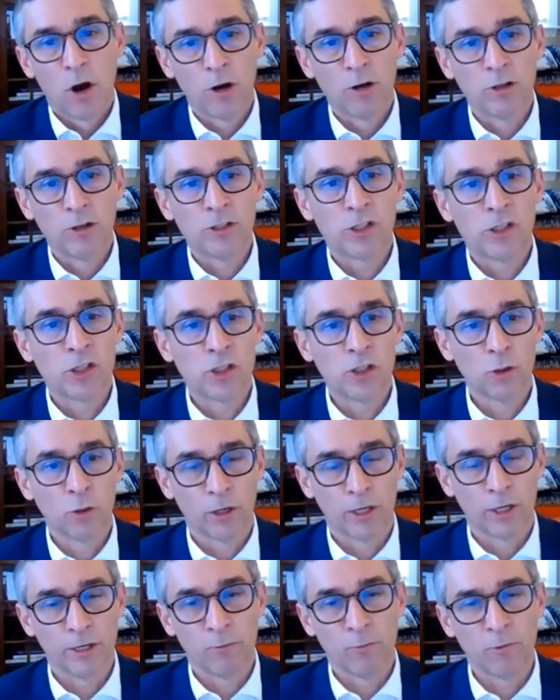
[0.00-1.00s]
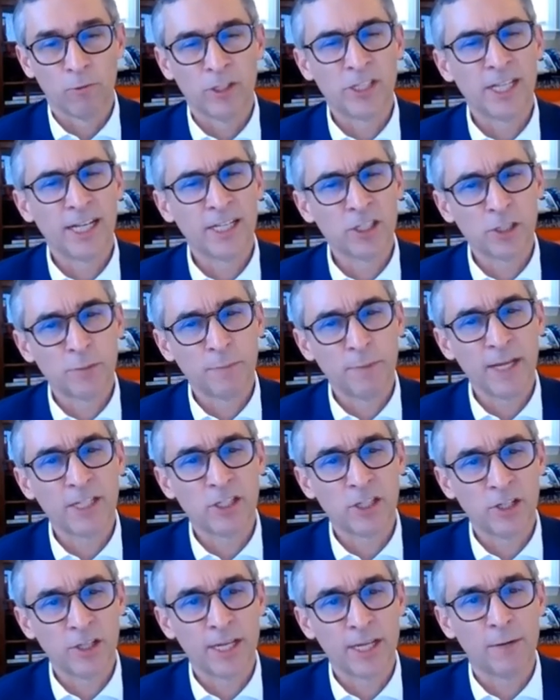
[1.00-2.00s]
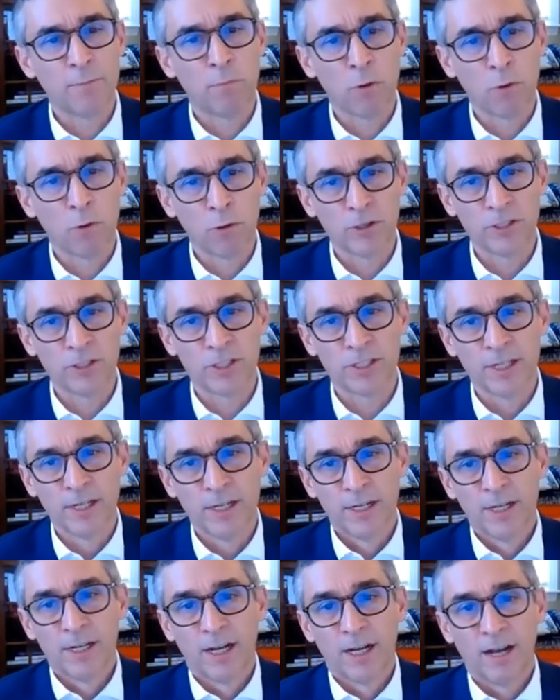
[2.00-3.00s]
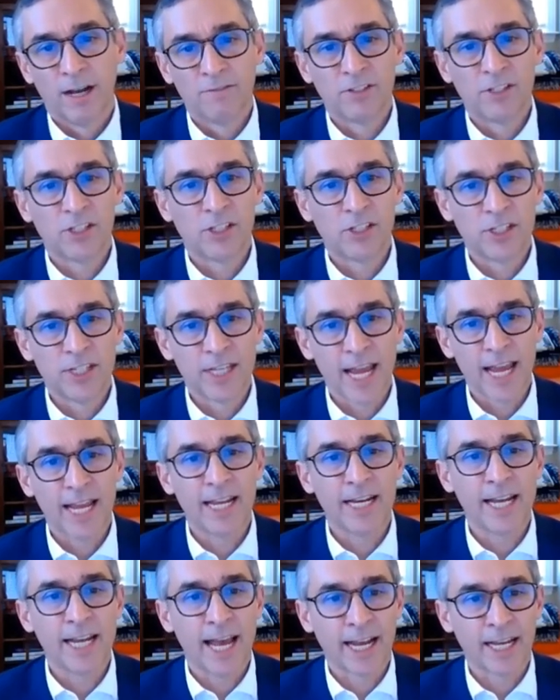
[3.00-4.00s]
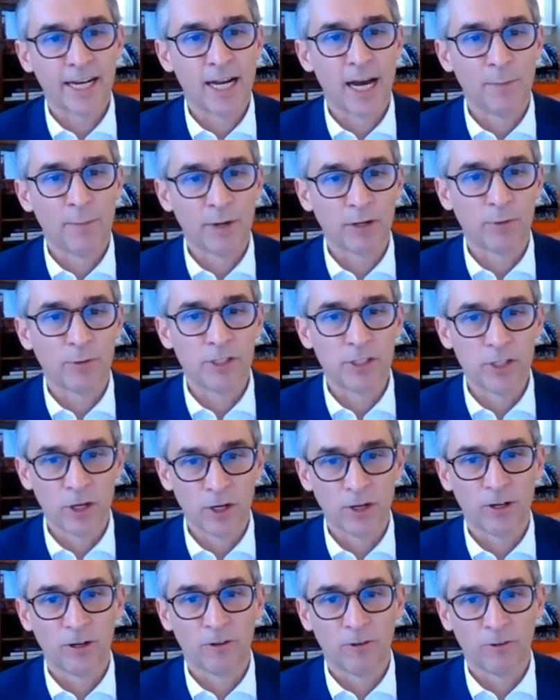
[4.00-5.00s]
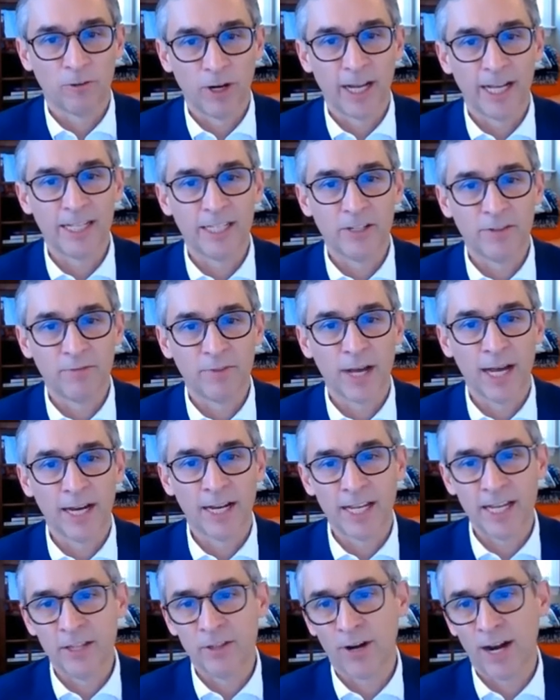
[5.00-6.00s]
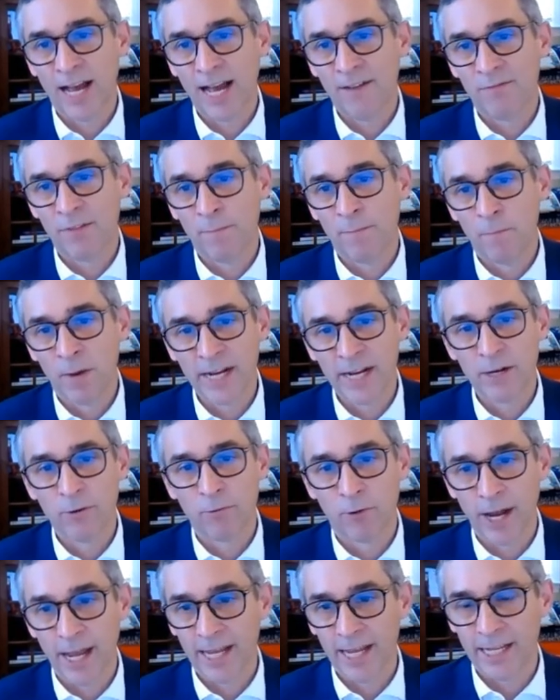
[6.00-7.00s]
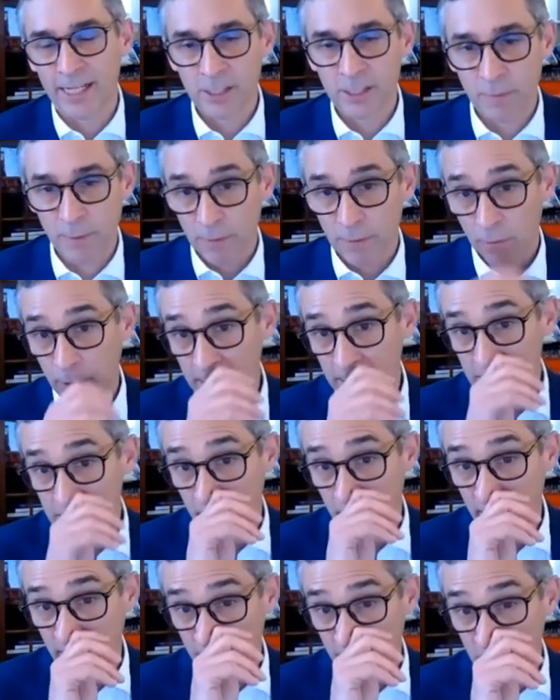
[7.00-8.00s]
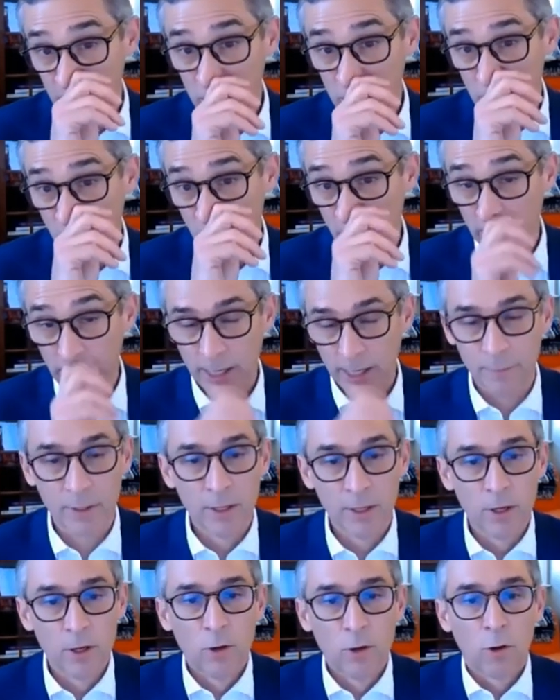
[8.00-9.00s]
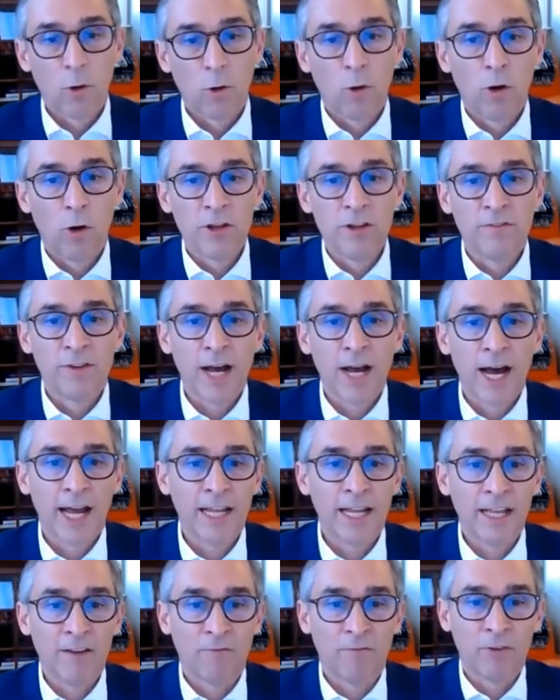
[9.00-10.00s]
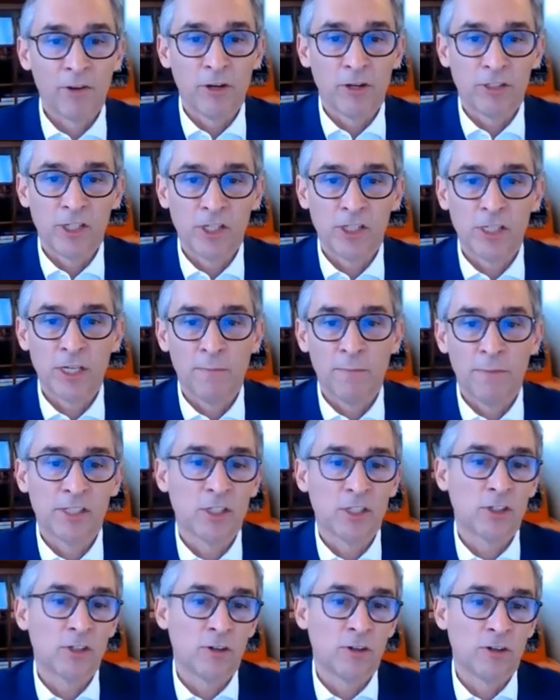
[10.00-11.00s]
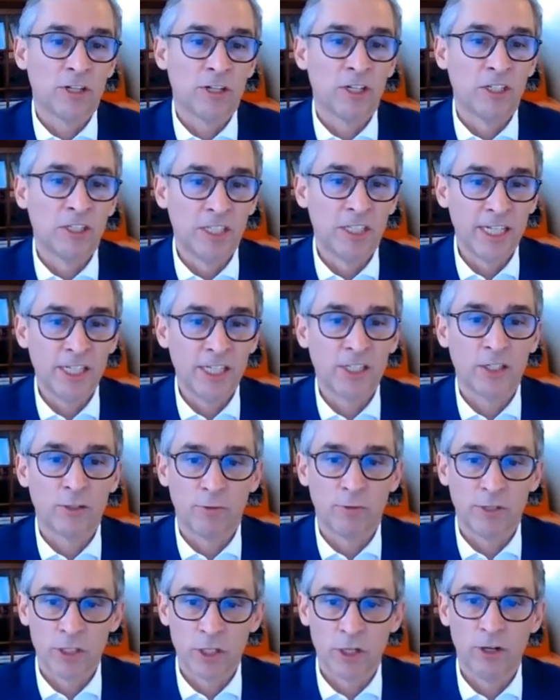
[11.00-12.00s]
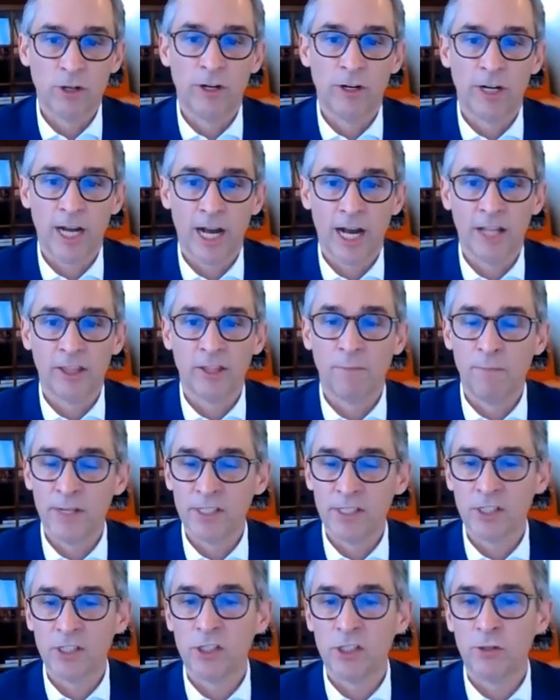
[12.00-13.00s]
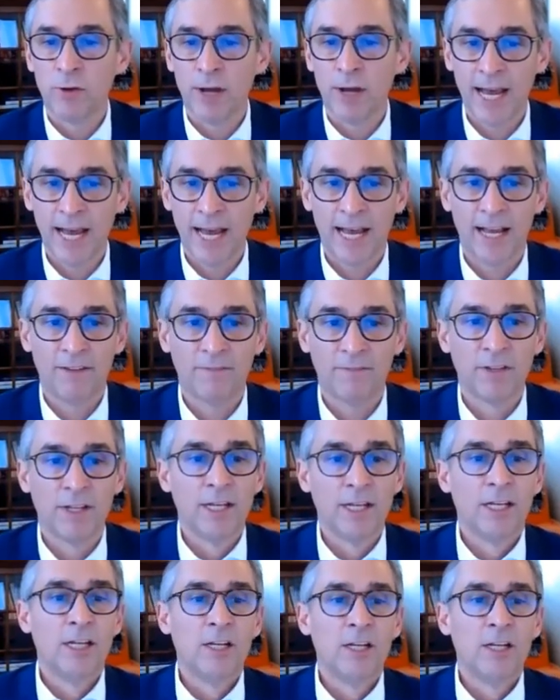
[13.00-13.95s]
aren't short which then speaks to the importance of sustained economic return right you've got to either have the money raised be able to raise money if you're a startup or you've got to, for your existing business, earn a decent return on the business you have